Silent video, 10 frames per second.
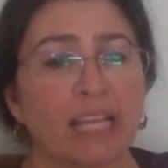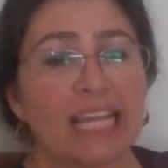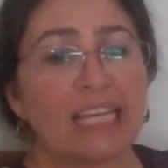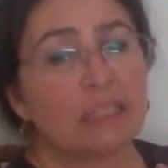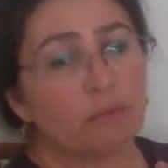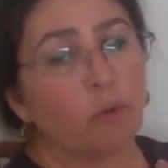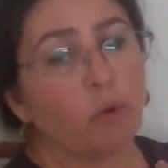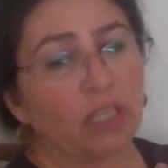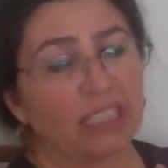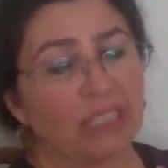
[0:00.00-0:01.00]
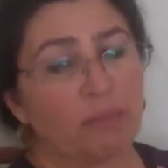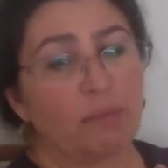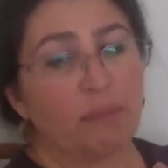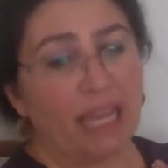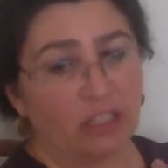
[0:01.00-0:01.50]
It is important to be
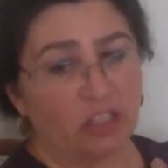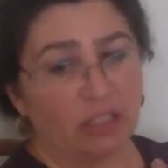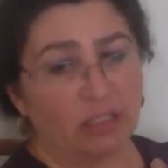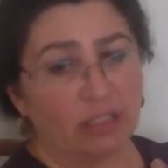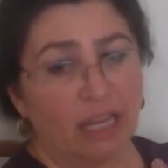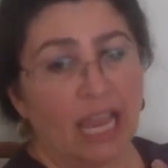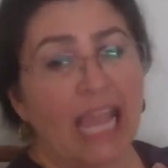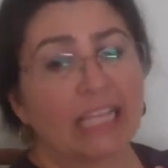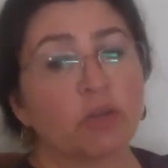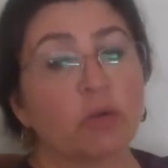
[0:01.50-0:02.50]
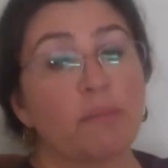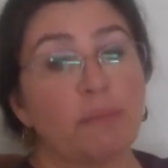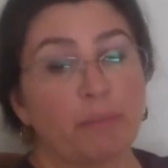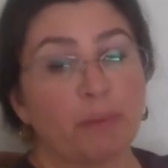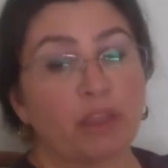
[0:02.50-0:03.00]
patient and to
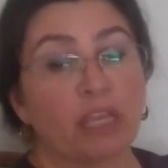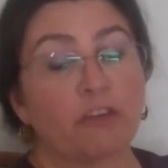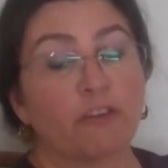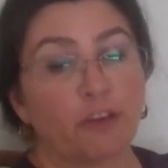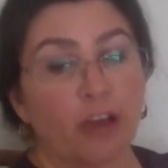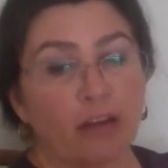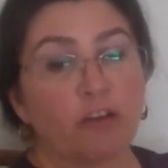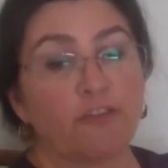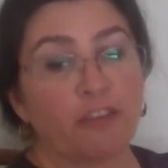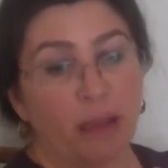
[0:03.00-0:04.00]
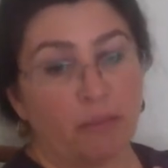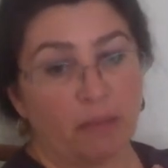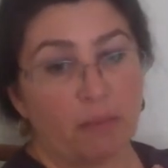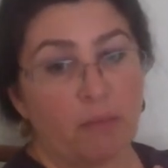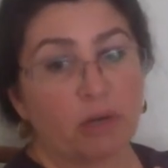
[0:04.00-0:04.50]
remember that your friend or family
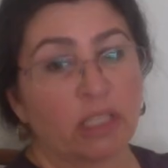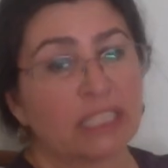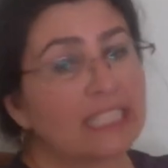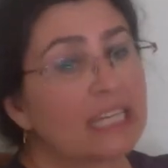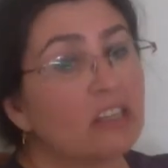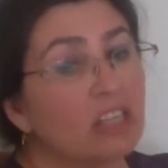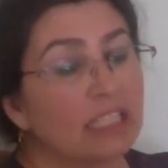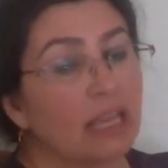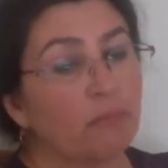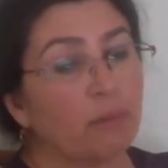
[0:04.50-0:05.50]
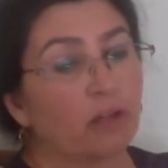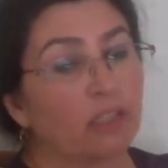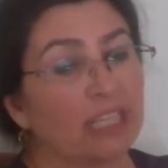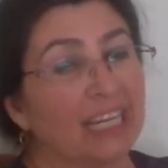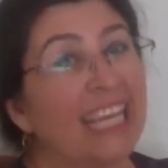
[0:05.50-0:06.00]
member is still the same
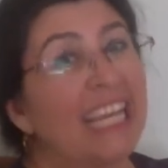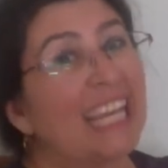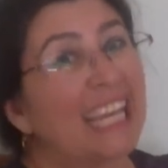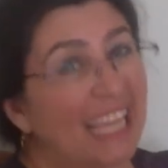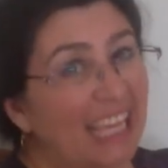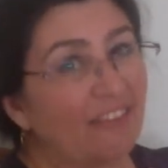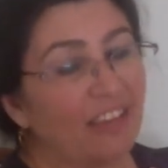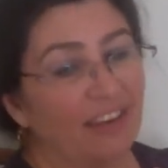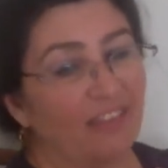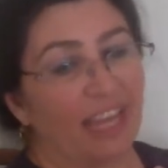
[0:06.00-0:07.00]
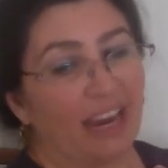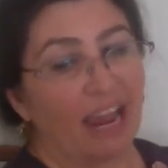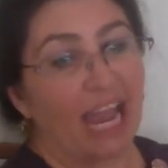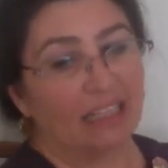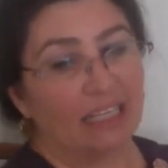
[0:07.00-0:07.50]
person, even if they're
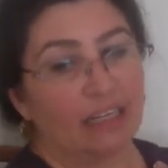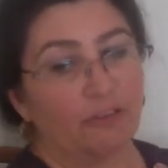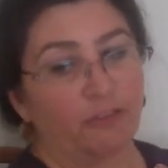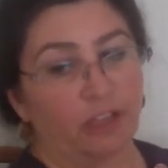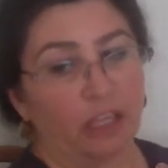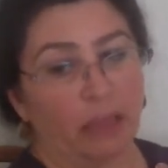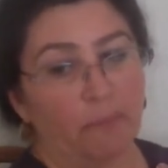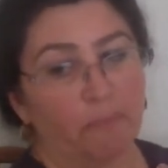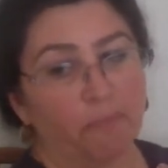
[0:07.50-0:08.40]
acting differently.